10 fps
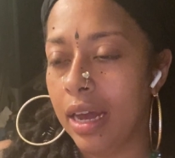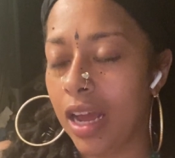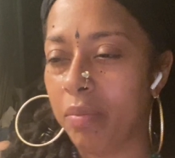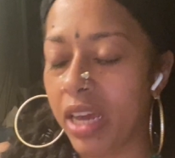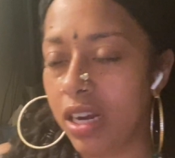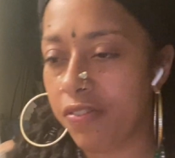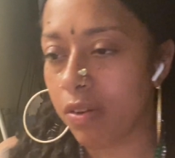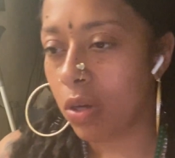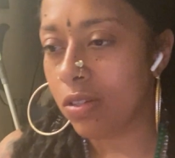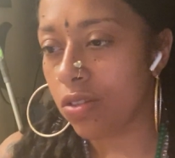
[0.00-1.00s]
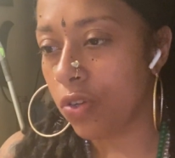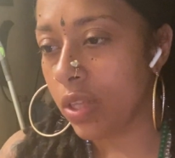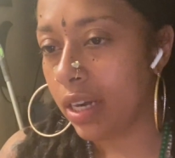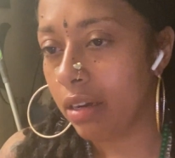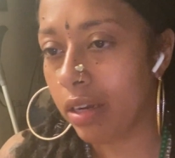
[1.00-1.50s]
I'm getting from most of you
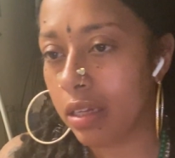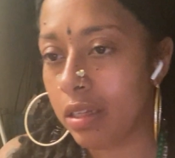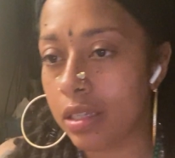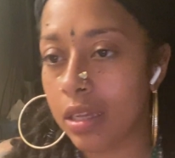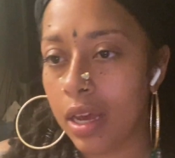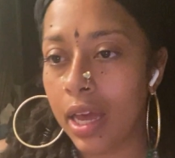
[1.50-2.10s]
that it is.